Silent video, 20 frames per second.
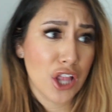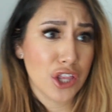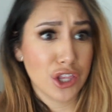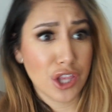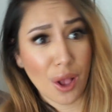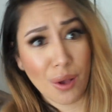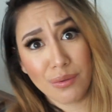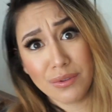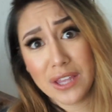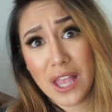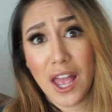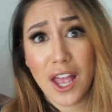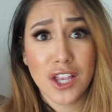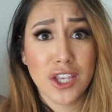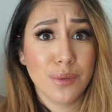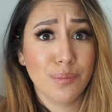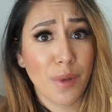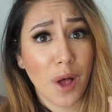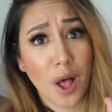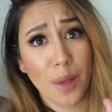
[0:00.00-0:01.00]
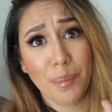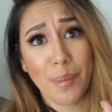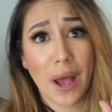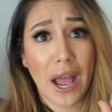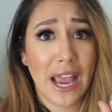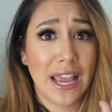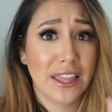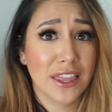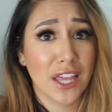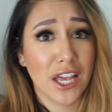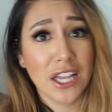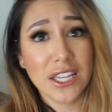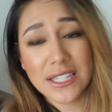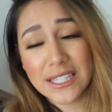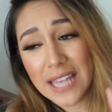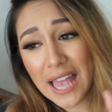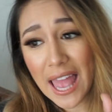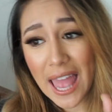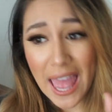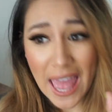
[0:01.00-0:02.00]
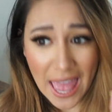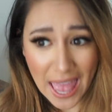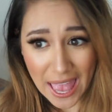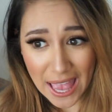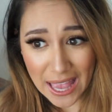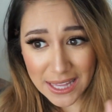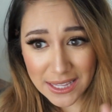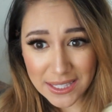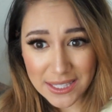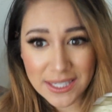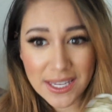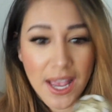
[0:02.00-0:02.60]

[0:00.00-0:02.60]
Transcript: Don't touch ball pythons' heads.